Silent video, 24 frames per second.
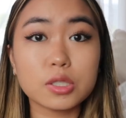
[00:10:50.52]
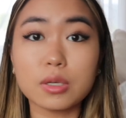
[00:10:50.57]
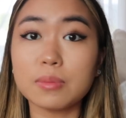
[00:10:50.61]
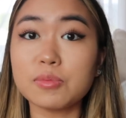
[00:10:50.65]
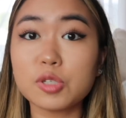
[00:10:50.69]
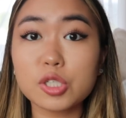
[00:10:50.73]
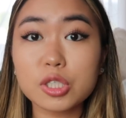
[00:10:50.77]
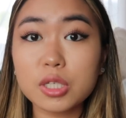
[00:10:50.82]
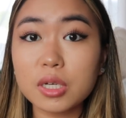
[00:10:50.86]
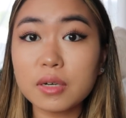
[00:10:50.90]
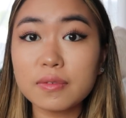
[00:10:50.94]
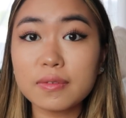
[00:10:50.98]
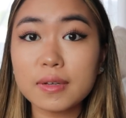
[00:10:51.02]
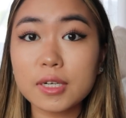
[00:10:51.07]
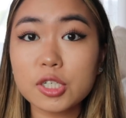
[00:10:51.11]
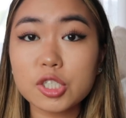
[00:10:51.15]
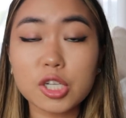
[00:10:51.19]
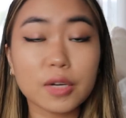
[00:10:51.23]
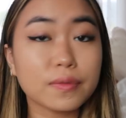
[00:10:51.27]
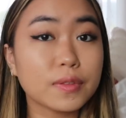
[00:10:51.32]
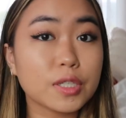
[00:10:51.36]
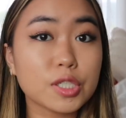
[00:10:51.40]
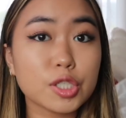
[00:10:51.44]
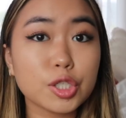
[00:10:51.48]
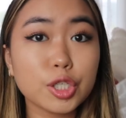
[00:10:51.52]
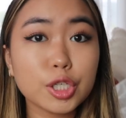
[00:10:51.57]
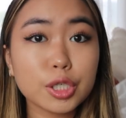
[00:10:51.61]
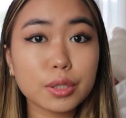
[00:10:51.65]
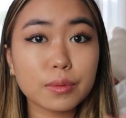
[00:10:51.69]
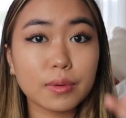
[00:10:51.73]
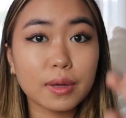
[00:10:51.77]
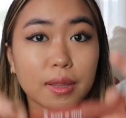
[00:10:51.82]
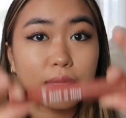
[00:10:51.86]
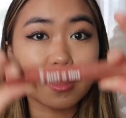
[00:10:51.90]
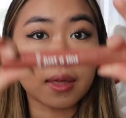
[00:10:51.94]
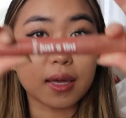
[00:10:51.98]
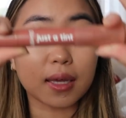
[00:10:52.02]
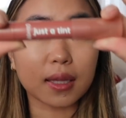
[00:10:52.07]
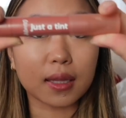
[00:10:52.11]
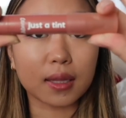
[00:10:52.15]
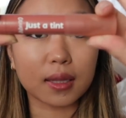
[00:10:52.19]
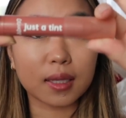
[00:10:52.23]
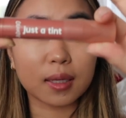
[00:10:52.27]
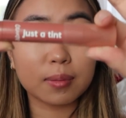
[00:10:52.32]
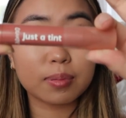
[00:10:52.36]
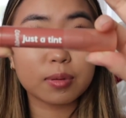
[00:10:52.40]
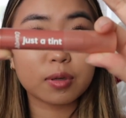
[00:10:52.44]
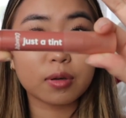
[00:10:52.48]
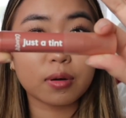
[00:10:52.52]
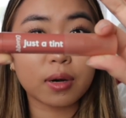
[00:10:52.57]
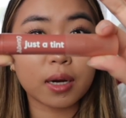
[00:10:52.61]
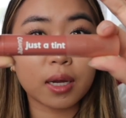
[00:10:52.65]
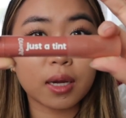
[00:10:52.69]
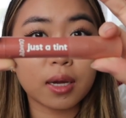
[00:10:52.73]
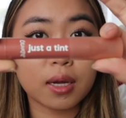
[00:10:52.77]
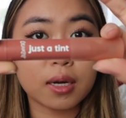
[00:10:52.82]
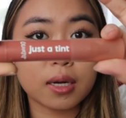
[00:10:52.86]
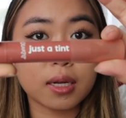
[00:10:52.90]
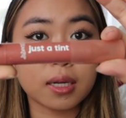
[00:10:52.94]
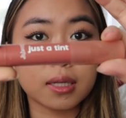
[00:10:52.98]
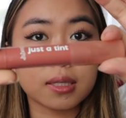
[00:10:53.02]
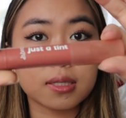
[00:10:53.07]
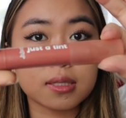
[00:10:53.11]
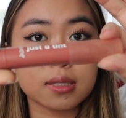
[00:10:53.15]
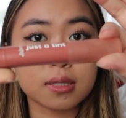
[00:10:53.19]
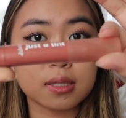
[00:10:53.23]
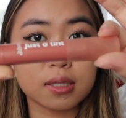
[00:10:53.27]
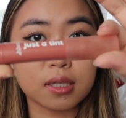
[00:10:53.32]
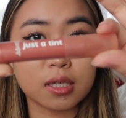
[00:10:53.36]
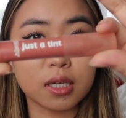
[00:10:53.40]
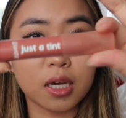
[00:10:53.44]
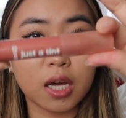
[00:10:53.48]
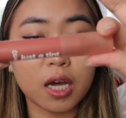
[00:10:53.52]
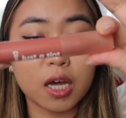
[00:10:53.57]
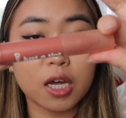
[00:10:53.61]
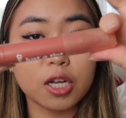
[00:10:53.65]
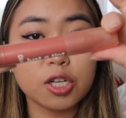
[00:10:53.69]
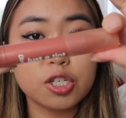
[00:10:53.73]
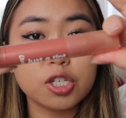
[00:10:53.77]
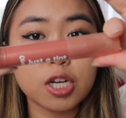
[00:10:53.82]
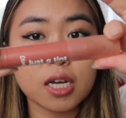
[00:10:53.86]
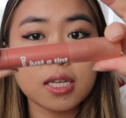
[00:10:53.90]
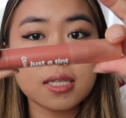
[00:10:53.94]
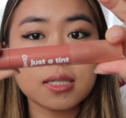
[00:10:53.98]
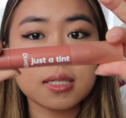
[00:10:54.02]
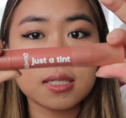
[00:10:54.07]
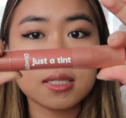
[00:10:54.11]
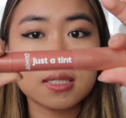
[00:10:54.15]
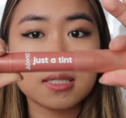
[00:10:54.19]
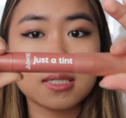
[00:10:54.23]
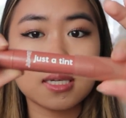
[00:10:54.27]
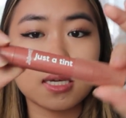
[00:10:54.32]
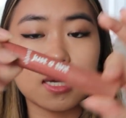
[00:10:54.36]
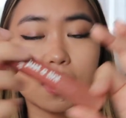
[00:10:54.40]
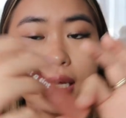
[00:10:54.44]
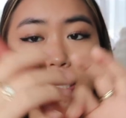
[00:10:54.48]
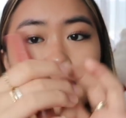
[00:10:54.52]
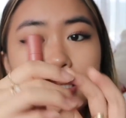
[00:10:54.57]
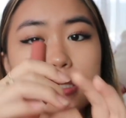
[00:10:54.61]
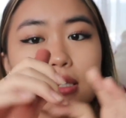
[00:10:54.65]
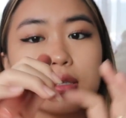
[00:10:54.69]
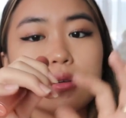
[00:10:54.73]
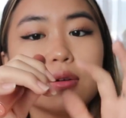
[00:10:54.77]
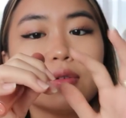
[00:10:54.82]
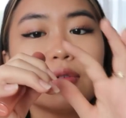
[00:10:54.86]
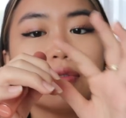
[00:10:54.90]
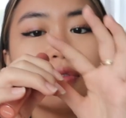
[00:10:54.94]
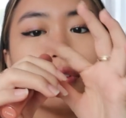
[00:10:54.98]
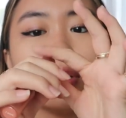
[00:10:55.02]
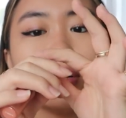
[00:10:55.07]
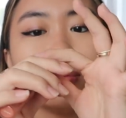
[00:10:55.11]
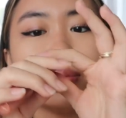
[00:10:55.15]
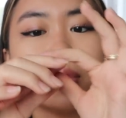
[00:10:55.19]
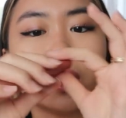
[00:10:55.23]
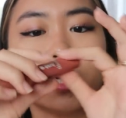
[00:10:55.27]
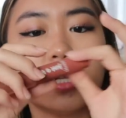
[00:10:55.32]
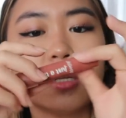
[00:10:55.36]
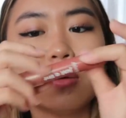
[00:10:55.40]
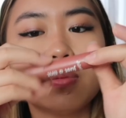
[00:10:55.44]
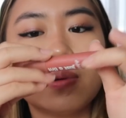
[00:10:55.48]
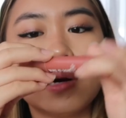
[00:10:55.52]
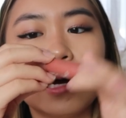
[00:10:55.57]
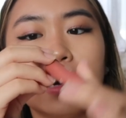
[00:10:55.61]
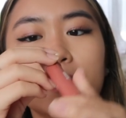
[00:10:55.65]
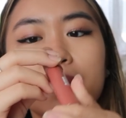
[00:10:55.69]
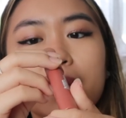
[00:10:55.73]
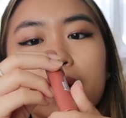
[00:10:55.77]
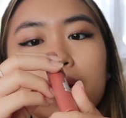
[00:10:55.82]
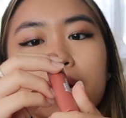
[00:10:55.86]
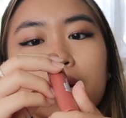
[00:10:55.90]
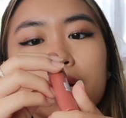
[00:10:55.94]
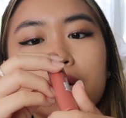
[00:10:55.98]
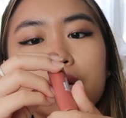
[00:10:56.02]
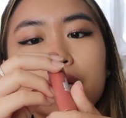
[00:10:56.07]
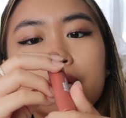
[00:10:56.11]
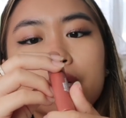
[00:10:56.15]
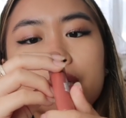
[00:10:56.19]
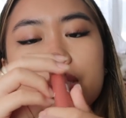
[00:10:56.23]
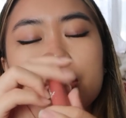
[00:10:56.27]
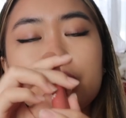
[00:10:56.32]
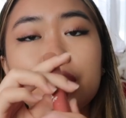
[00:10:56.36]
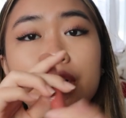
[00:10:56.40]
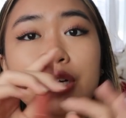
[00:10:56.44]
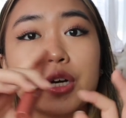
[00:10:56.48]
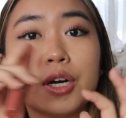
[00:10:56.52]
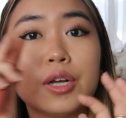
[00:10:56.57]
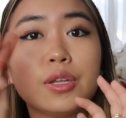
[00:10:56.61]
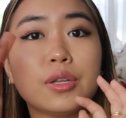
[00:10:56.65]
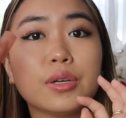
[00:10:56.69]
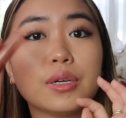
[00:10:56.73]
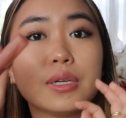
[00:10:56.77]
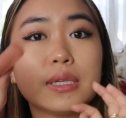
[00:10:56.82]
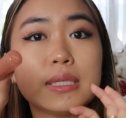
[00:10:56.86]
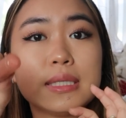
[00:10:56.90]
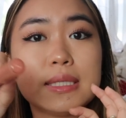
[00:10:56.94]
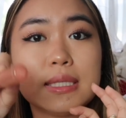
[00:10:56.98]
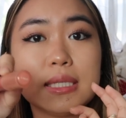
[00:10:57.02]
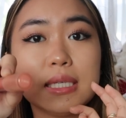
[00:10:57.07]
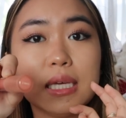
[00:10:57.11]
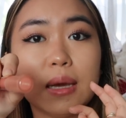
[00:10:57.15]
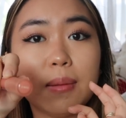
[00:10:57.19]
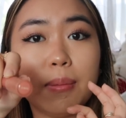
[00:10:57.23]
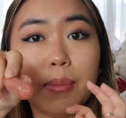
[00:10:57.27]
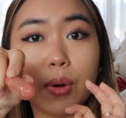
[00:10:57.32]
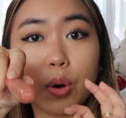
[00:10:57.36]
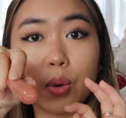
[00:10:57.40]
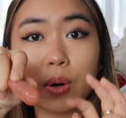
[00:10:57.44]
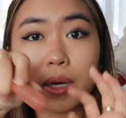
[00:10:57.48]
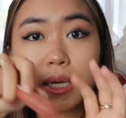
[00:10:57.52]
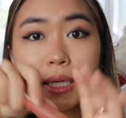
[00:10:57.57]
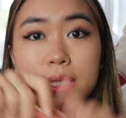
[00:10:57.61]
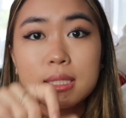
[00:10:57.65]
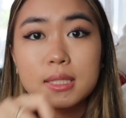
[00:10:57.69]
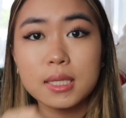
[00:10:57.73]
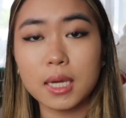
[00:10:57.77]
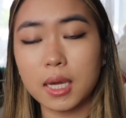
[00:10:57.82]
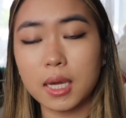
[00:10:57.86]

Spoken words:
So I'm just gonna finish off this look with a lip crayon. It's the Just a Tint from ColourPop, and it is in the color Z Boys.